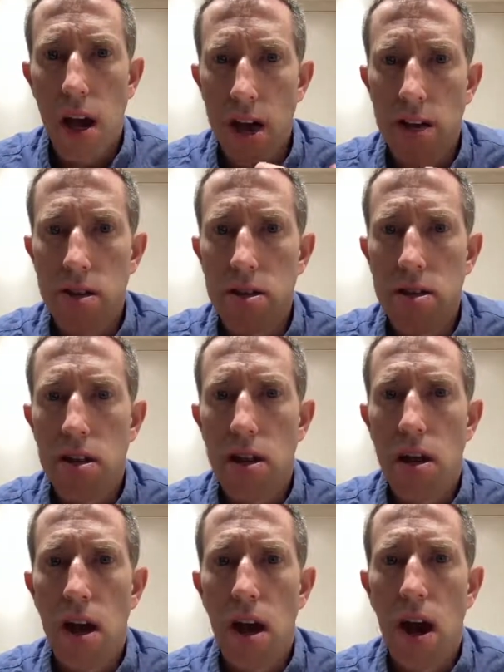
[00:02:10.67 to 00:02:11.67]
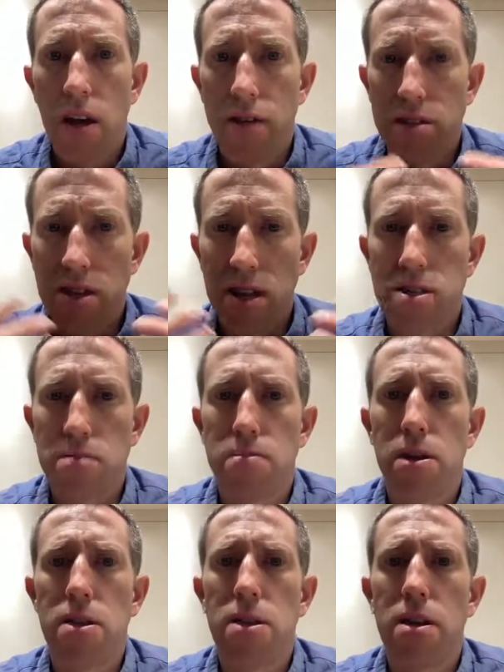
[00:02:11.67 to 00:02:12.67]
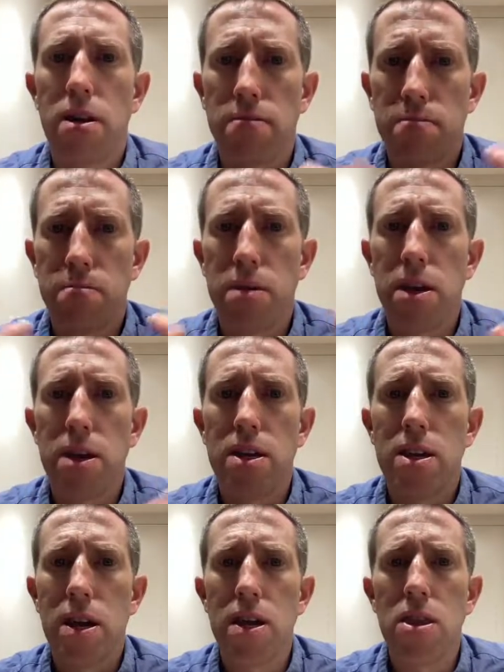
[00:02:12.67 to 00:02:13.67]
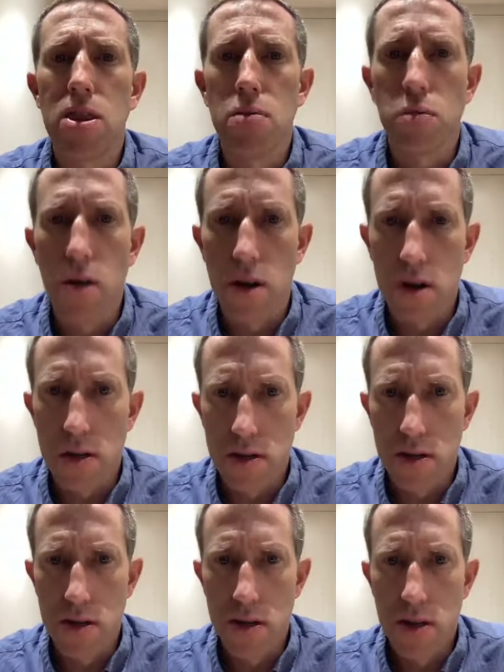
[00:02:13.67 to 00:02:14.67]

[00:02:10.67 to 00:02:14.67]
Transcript: and of a sensibility of being in the world,